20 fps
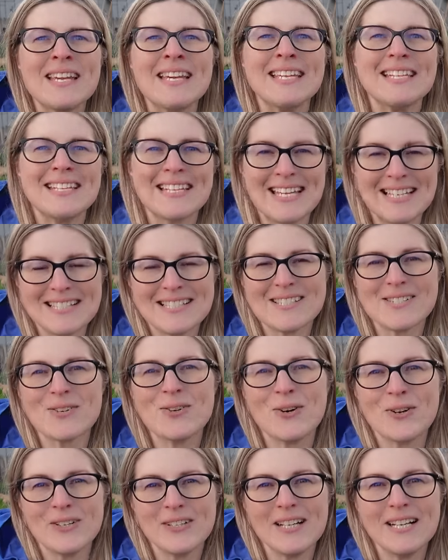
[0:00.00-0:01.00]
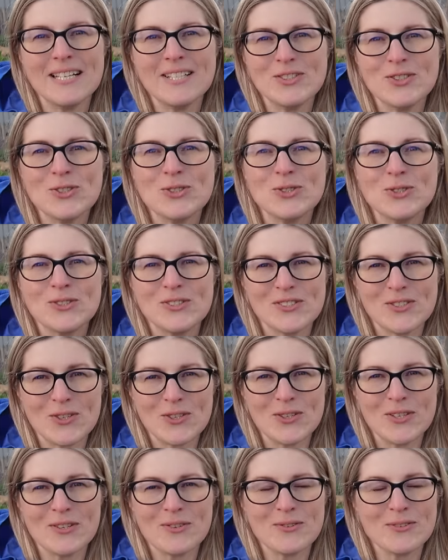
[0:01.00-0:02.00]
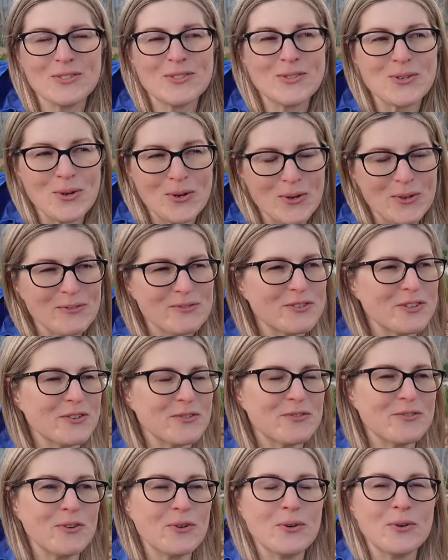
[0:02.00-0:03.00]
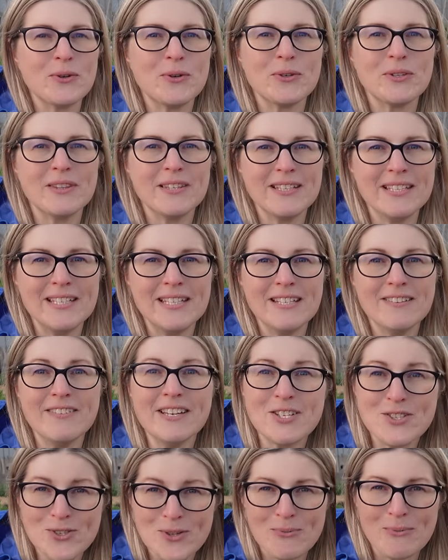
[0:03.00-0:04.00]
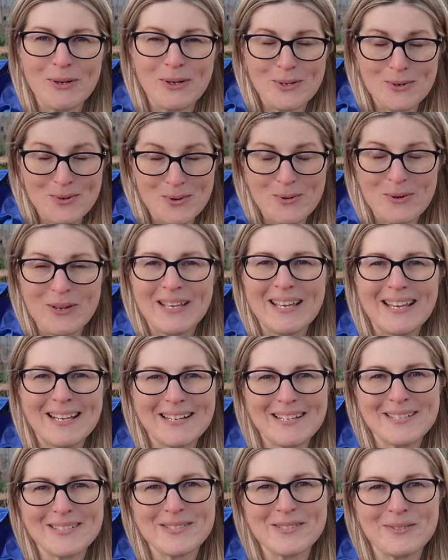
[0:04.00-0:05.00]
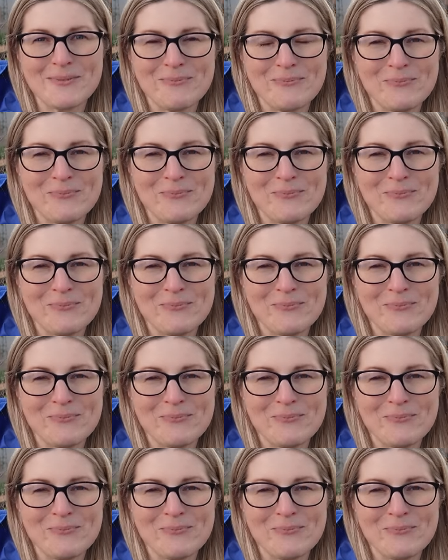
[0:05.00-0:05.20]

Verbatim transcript: It gets currently just reserved for the vegetable growing areas.